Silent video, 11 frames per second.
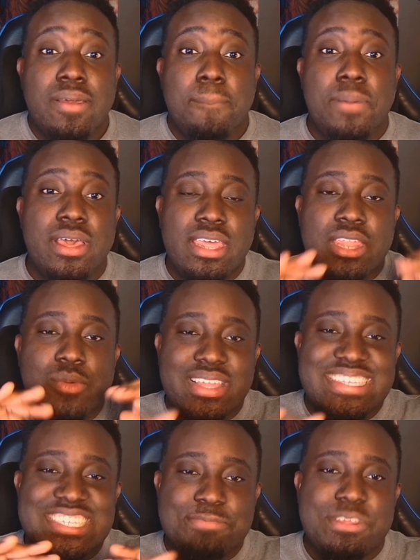But anyway,
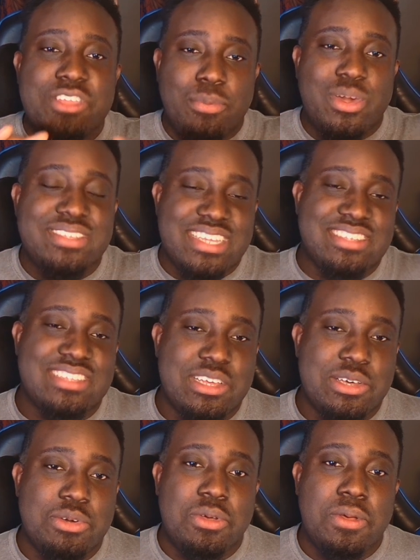this has been your boys
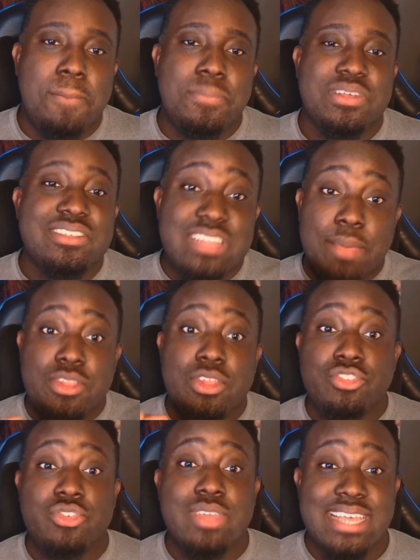ZettaSlow. Please let me know
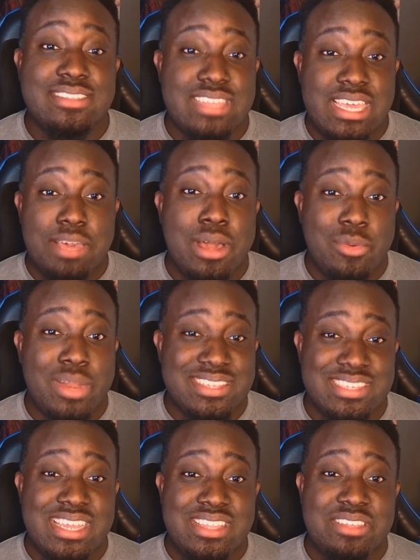what you guys think about what I
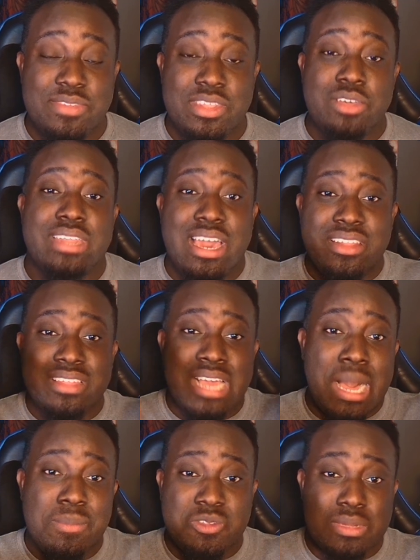said in this video down in the
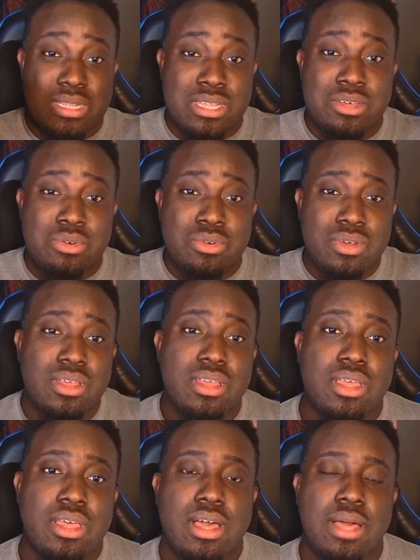comments below.
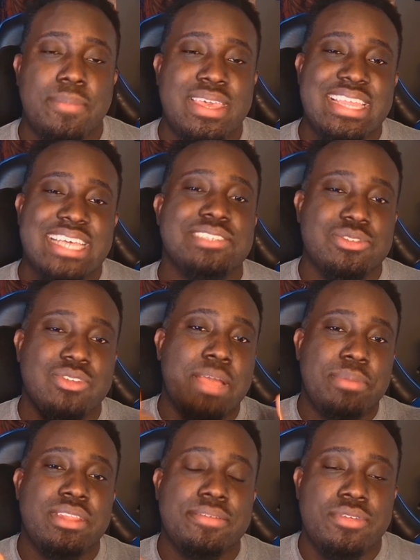Um, hit that subscribe
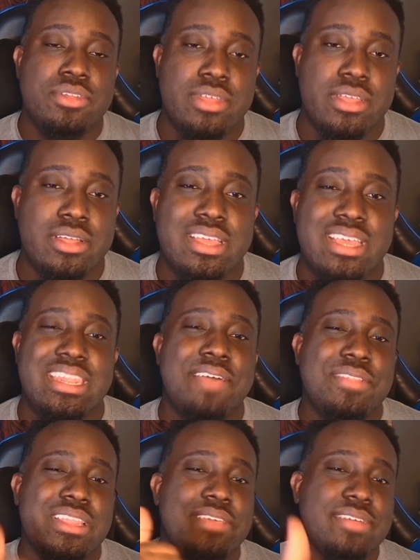button if you're new here, and
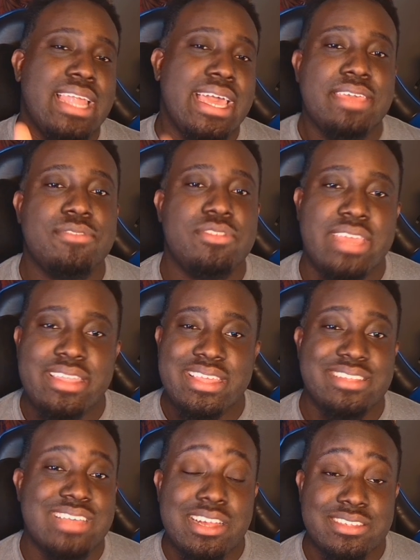definitely leave a like if you stayed the
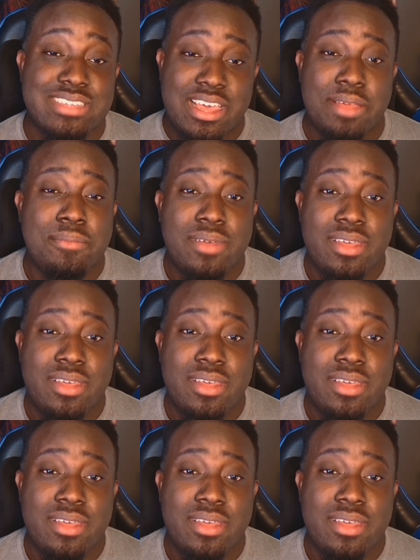entire time.